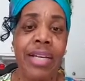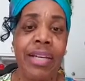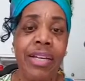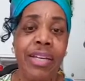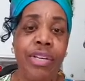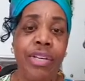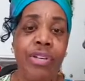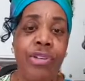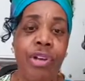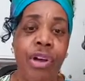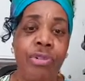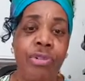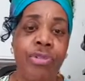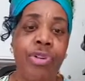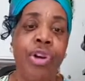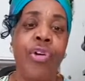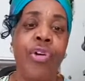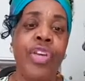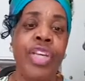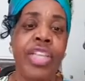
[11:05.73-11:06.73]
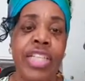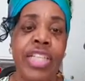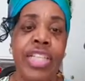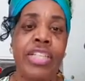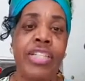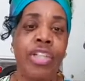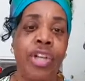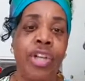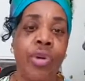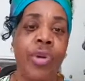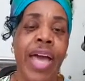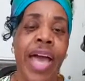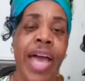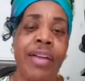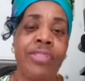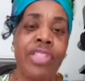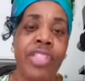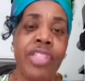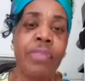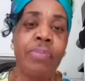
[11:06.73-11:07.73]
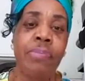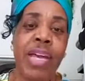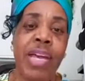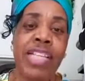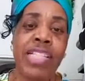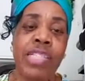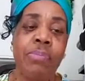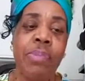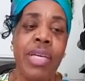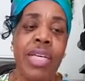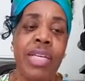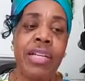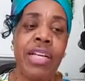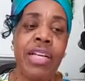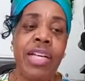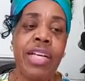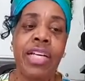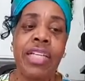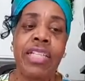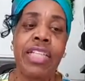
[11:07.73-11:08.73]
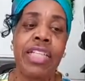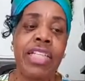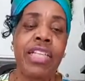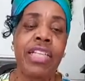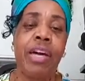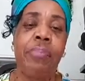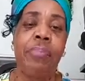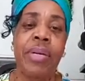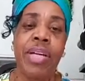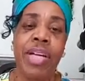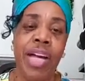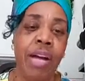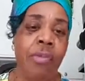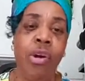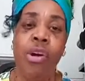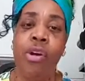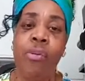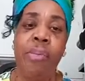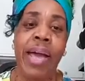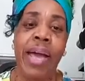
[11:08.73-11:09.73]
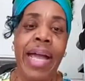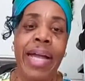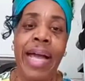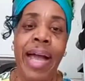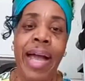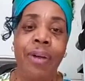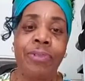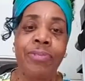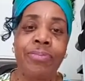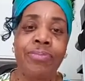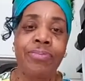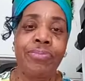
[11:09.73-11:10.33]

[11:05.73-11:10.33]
know you need to go down to the basement, clean up, and come on back out?